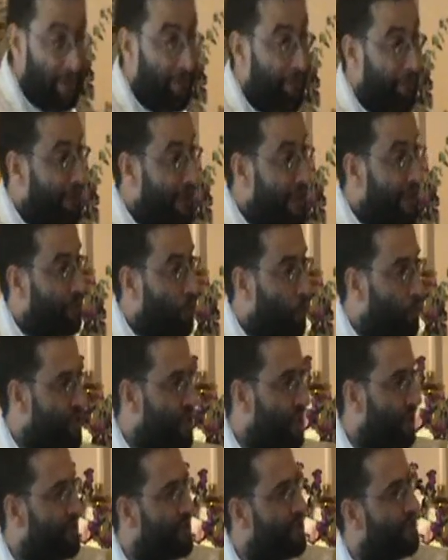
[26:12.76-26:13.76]
Okay,
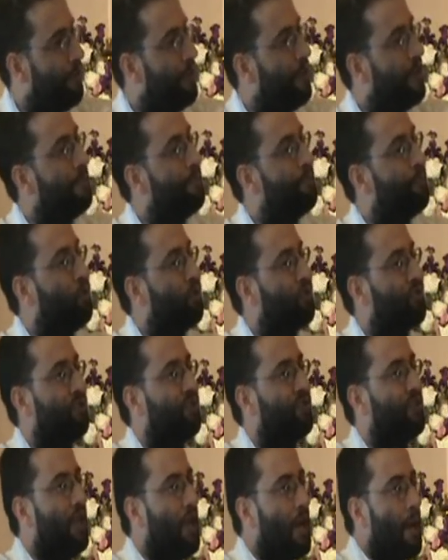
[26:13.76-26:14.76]
faith of church is very
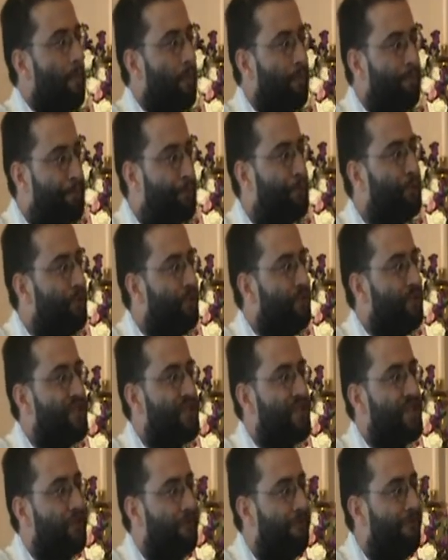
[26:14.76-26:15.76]
important, but
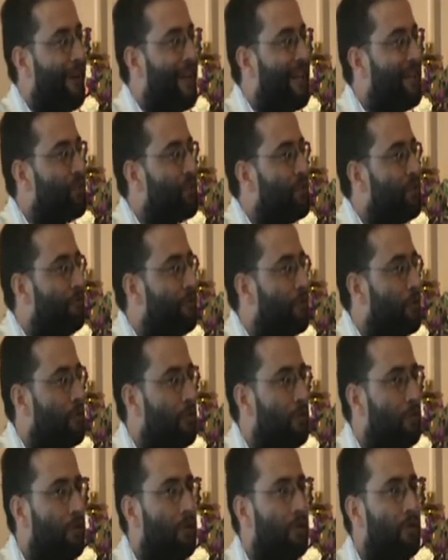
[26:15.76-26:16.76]
prudence is a
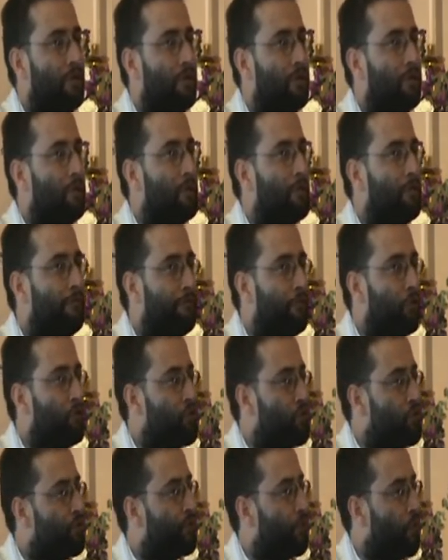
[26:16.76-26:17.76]
vital
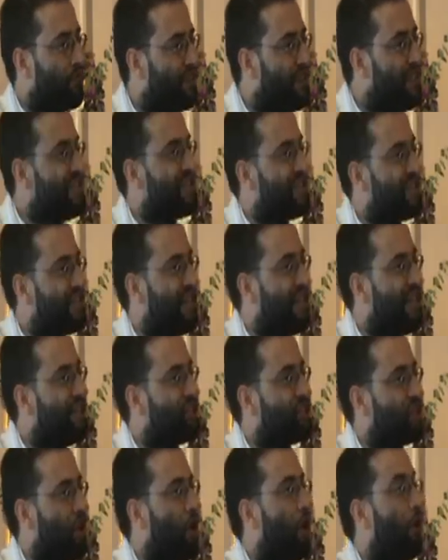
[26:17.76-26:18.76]
virtue for this
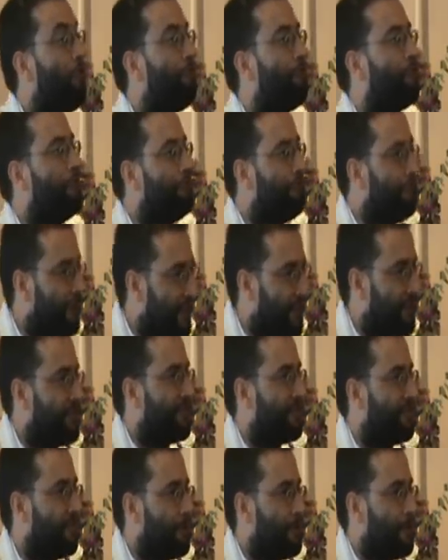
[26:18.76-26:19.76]
stage of the
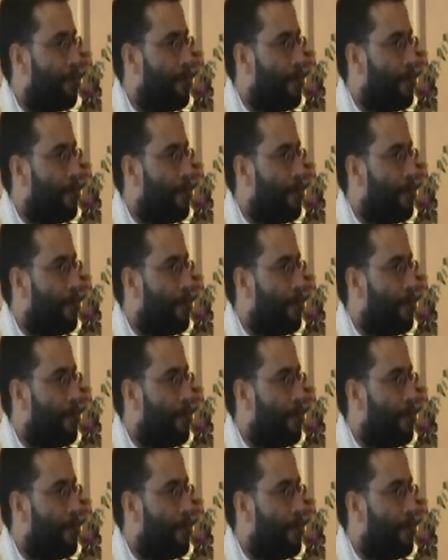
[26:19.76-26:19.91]
fight.